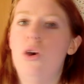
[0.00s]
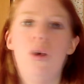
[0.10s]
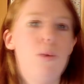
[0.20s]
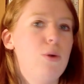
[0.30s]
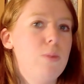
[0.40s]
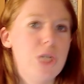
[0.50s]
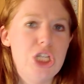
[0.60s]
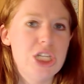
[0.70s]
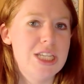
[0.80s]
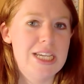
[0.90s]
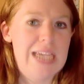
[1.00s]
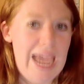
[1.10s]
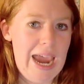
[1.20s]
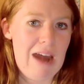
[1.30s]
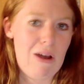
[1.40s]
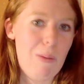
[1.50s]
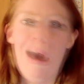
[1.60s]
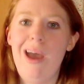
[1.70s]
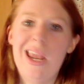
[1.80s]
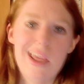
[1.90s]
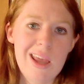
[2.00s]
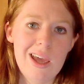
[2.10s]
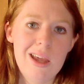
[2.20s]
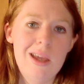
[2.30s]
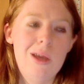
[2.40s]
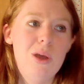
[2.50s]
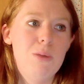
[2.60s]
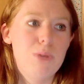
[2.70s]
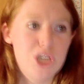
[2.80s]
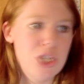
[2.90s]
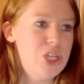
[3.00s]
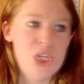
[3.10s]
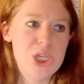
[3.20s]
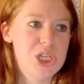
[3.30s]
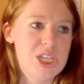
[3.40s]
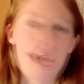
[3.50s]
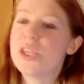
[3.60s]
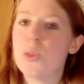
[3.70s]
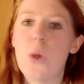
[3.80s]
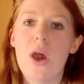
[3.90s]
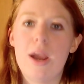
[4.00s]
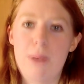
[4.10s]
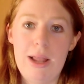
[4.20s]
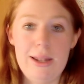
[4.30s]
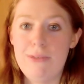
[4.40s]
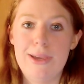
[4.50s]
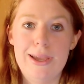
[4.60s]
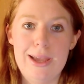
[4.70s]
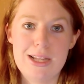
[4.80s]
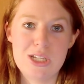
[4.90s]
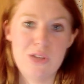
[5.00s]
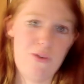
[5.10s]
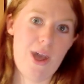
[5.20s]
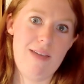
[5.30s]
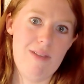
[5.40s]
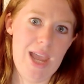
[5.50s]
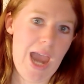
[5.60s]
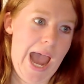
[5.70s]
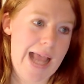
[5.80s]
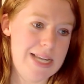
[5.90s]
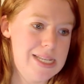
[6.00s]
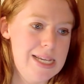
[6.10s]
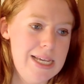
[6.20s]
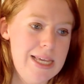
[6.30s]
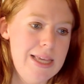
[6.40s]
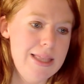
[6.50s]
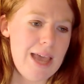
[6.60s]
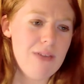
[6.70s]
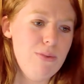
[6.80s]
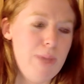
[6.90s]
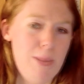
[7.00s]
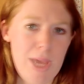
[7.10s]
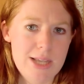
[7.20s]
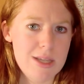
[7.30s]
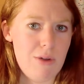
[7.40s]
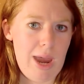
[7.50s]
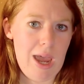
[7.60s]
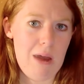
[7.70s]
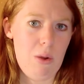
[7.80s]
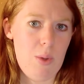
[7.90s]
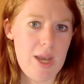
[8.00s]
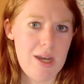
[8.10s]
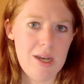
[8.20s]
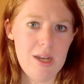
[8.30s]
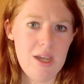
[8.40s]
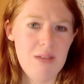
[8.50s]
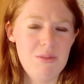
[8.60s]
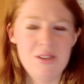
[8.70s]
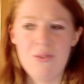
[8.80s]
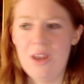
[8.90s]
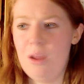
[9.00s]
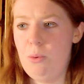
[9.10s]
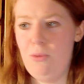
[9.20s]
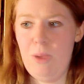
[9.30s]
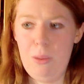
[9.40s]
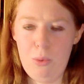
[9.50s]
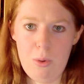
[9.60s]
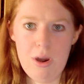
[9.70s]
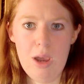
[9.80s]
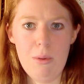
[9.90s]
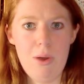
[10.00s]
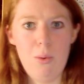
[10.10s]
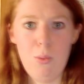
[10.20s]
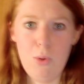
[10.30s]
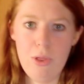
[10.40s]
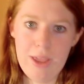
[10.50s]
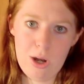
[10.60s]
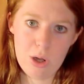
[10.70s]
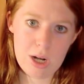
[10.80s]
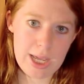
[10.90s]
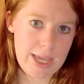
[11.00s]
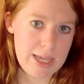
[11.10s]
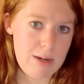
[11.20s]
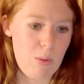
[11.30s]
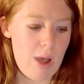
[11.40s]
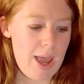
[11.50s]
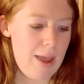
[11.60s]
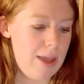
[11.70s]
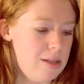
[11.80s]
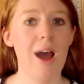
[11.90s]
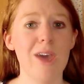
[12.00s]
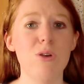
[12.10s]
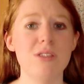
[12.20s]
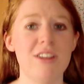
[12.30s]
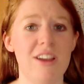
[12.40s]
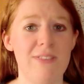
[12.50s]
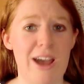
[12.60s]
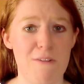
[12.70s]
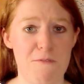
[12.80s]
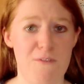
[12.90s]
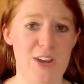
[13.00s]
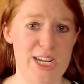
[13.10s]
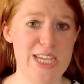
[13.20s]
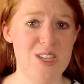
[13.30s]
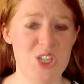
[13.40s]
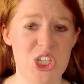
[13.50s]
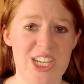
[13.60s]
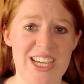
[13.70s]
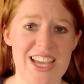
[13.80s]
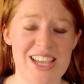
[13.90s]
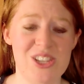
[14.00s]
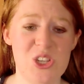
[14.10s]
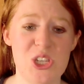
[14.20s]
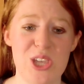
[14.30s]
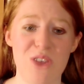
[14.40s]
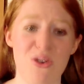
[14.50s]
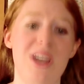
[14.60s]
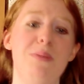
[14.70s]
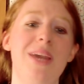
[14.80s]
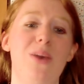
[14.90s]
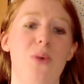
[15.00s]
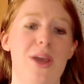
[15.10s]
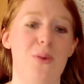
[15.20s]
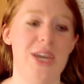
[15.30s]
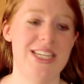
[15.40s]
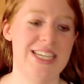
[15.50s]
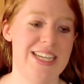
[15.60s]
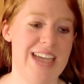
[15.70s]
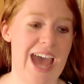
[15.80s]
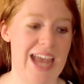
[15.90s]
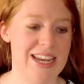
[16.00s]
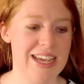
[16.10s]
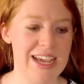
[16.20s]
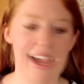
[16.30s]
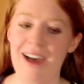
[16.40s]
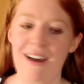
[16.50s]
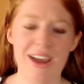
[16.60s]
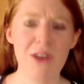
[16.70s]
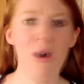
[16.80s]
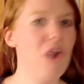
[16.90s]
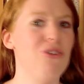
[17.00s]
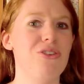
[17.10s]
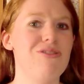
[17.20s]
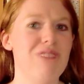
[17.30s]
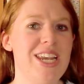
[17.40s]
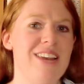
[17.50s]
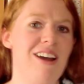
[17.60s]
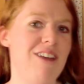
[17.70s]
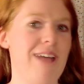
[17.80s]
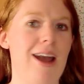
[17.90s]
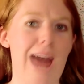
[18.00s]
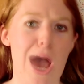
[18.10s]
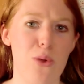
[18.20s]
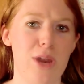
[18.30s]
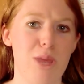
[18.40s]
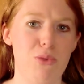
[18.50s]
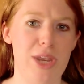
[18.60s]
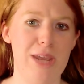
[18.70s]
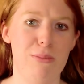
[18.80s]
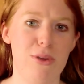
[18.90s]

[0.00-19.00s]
horrible, but she doesn't care about any of that because she just has to worry about living and surviving, and that for me makes a great heroine. Like, I'm just fed up of people worrying about what they look like in YA. I also love how funny she is. She's incredibly quick-witted, and I don't often really laugh out loud when I'm reading